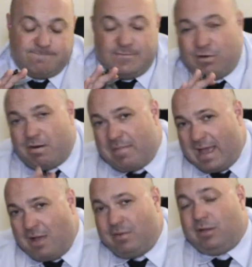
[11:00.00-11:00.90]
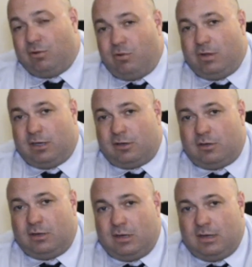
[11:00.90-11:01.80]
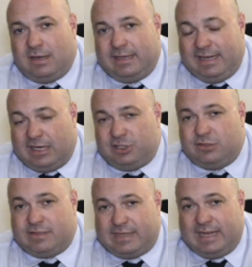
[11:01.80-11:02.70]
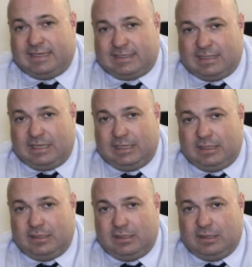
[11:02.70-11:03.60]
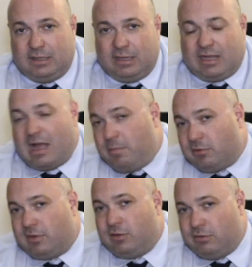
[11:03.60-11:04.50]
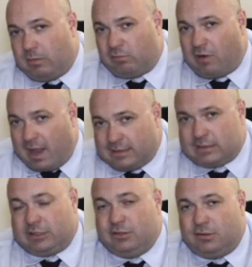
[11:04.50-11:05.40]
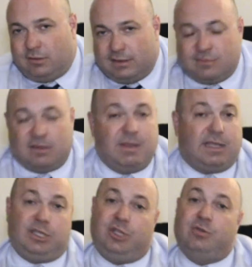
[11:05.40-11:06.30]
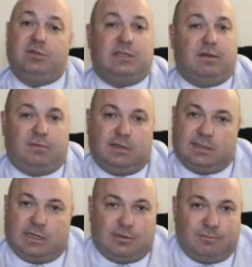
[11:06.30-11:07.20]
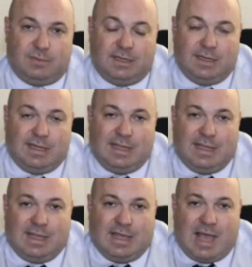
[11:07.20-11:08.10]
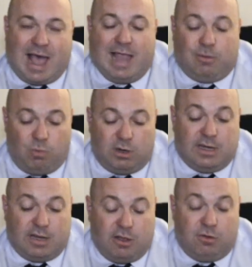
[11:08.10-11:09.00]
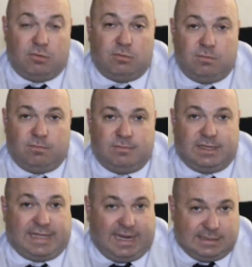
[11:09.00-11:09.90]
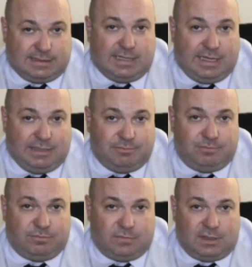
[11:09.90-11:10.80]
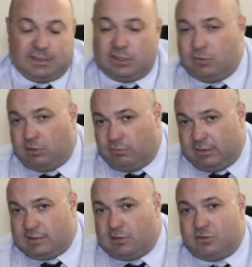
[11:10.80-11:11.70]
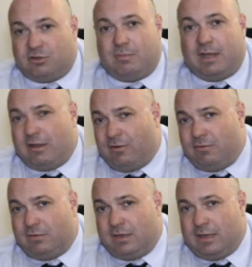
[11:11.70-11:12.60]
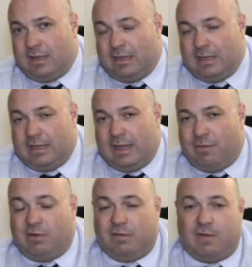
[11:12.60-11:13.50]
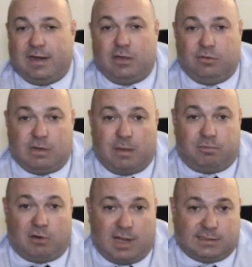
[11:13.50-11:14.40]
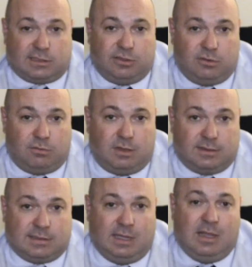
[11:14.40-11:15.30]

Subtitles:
your appellate lawyer, the issues they see, coupled with who the prosecutor is going to make a huge difference there. I'd want to know the case name. I'd like to do a little research on my own and really find out who that prosecutor was.